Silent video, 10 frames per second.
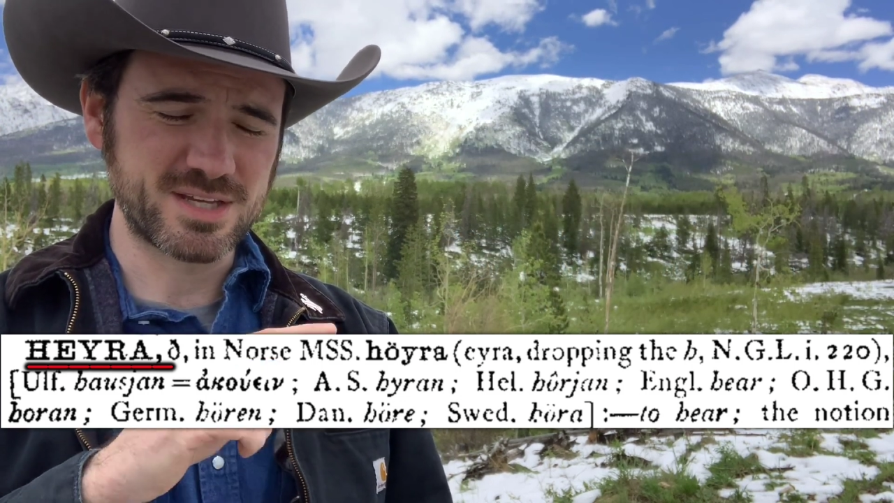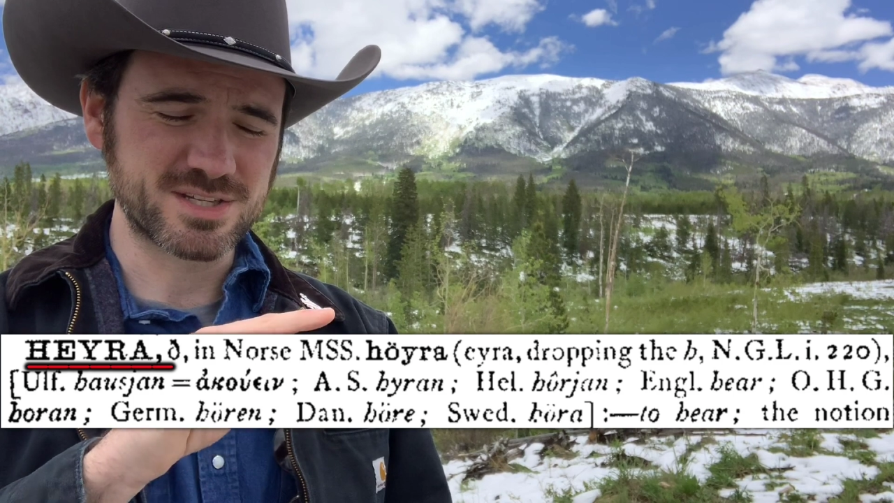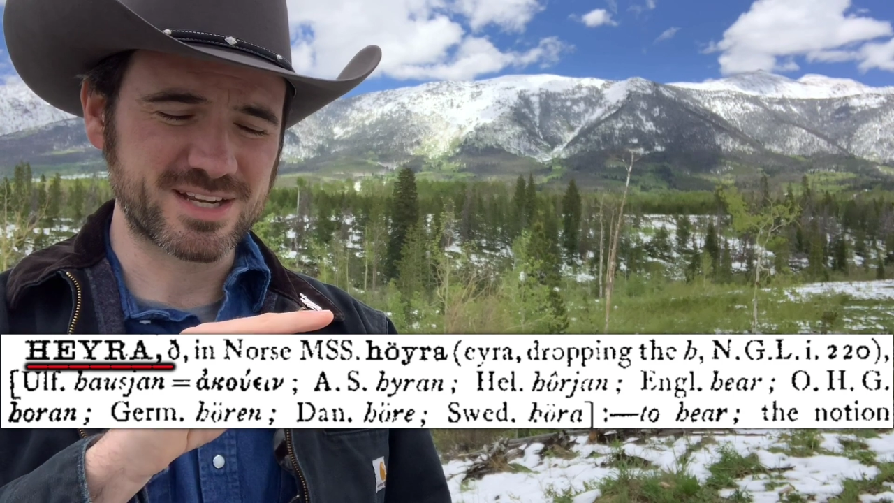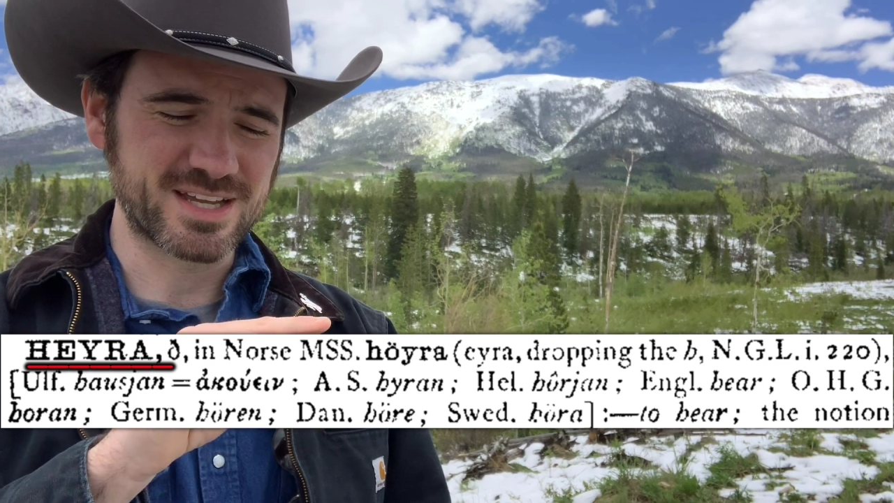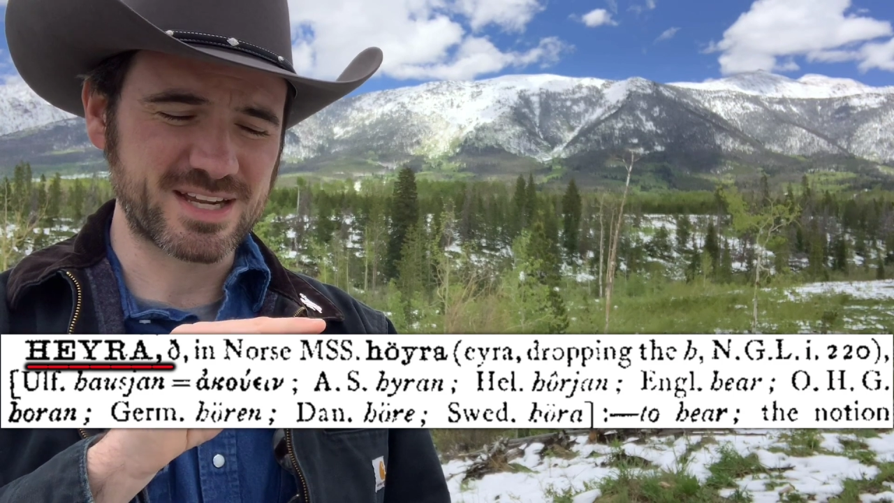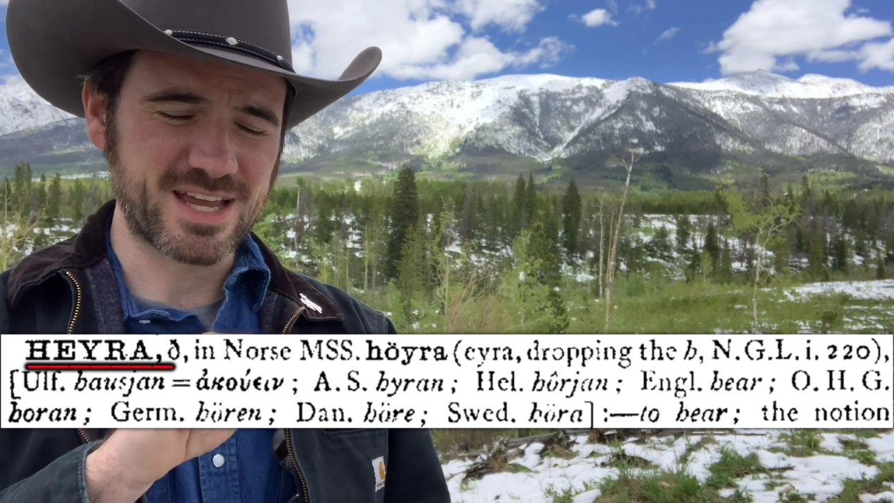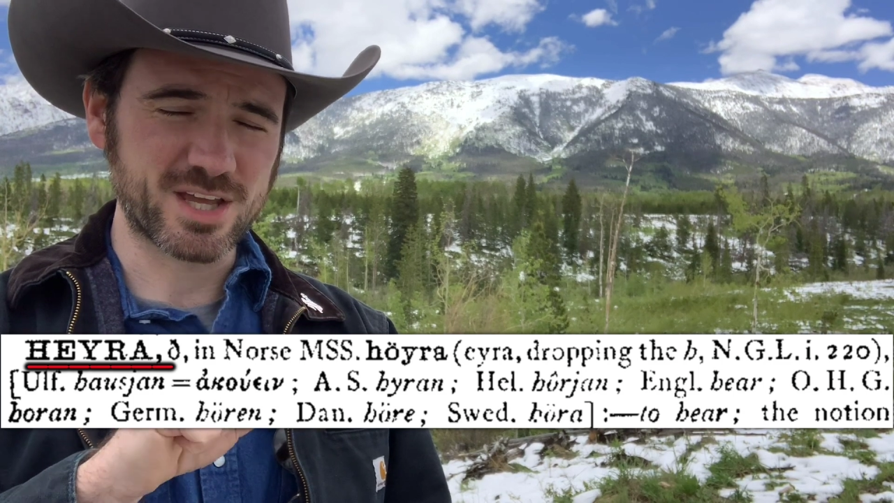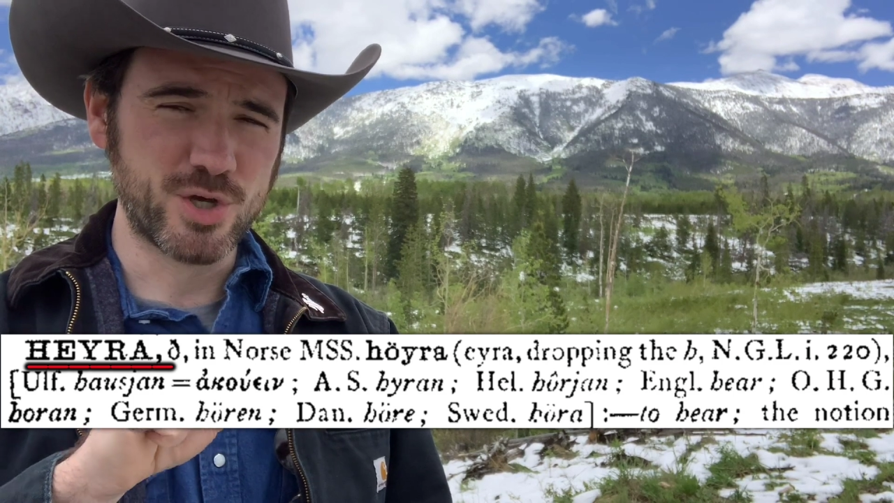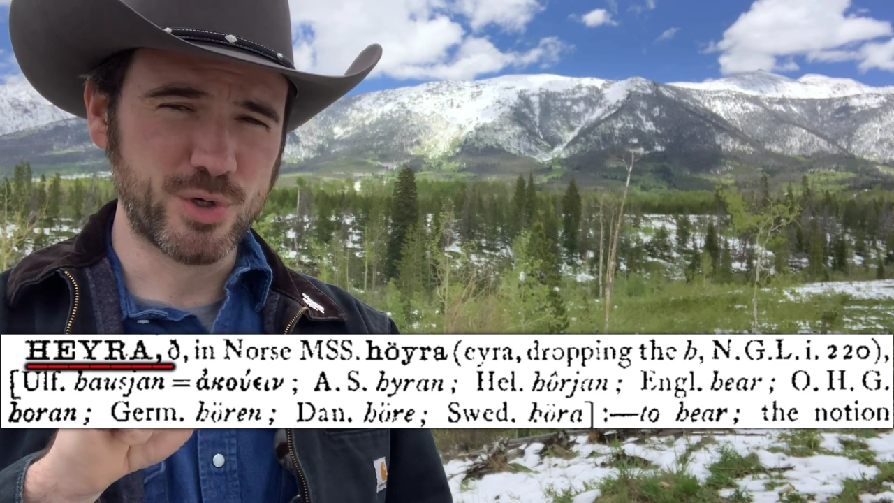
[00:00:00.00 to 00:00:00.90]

so you're going to get ek